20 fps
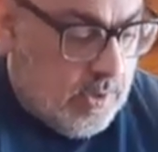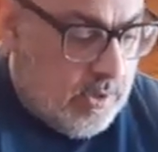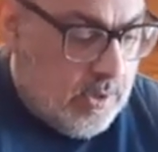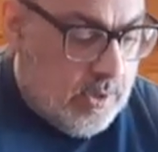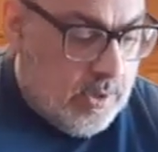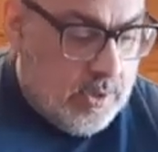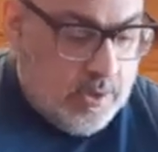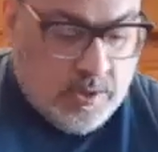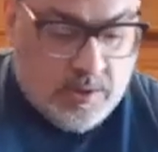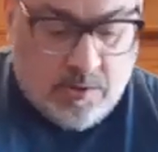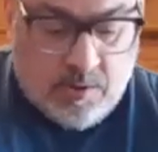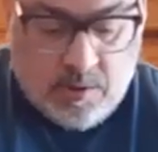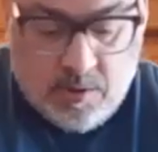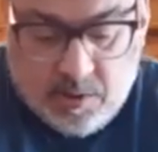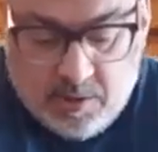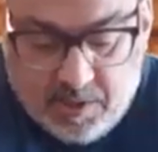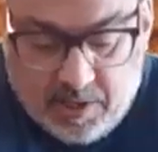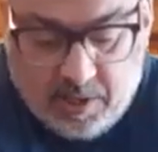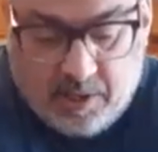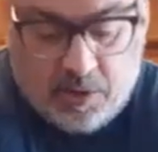So it looks
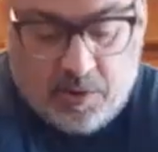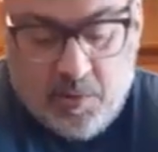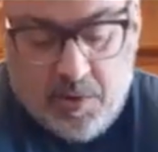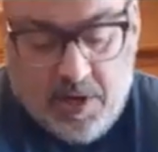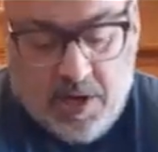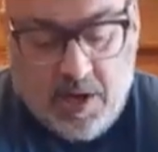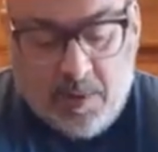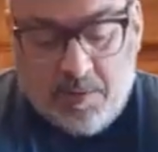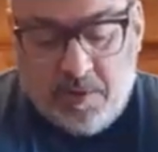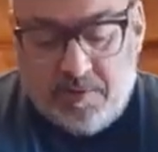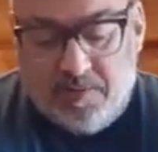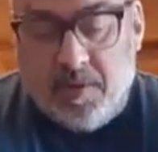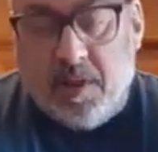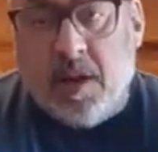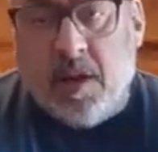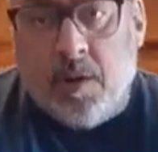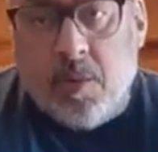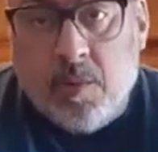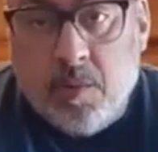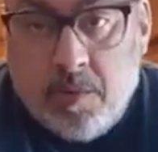like 3 cups of
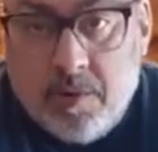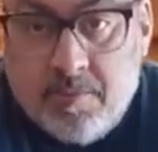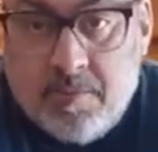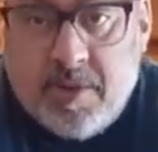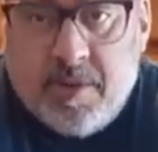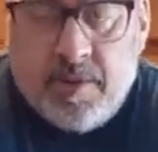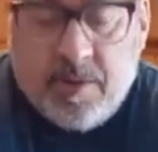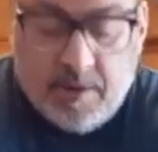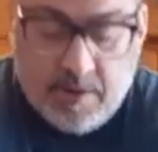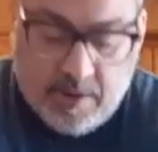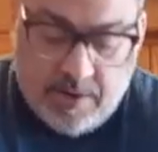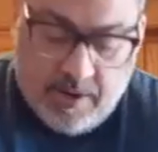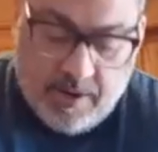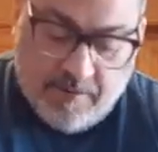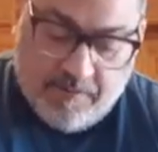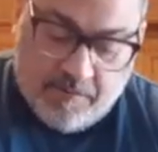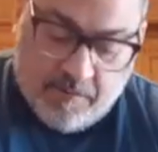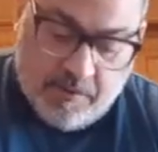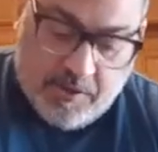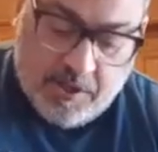flour would have been enough
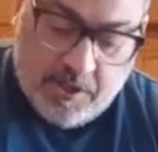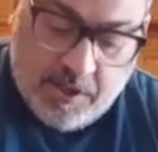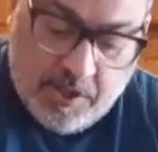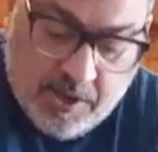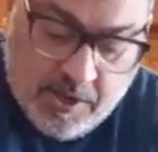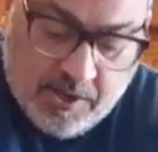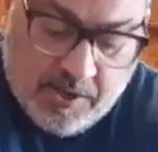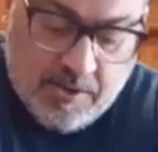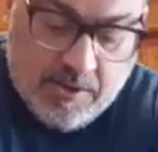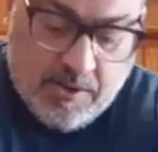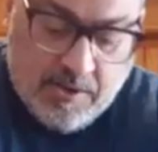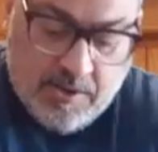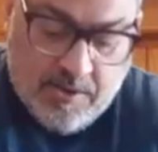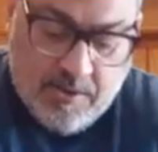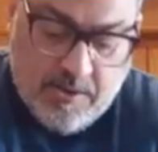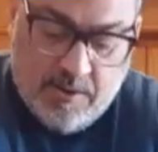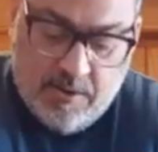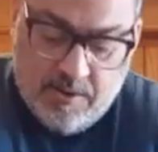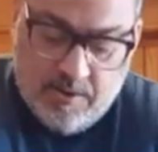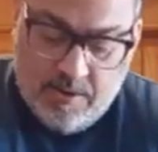for this
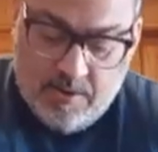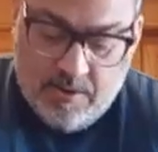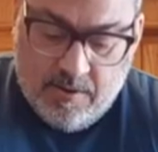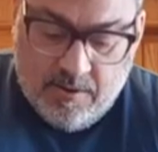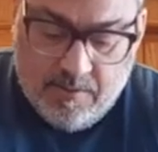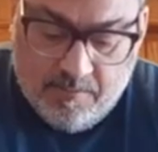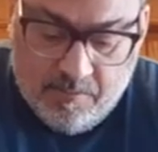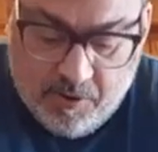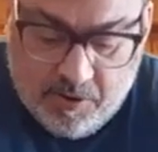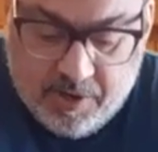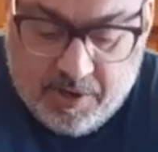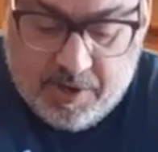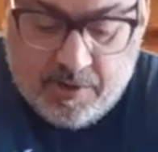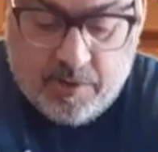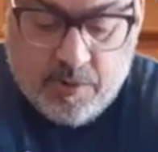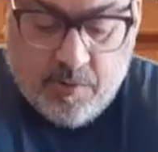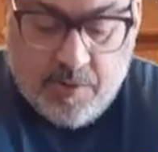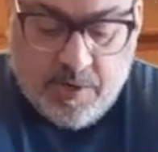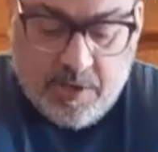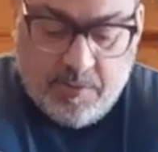particular
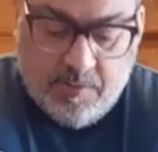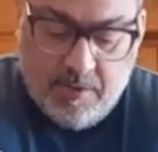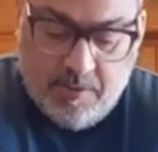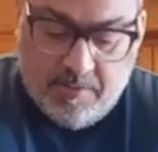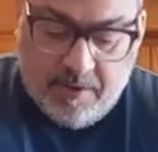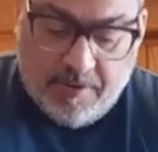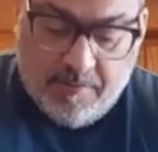recipe, but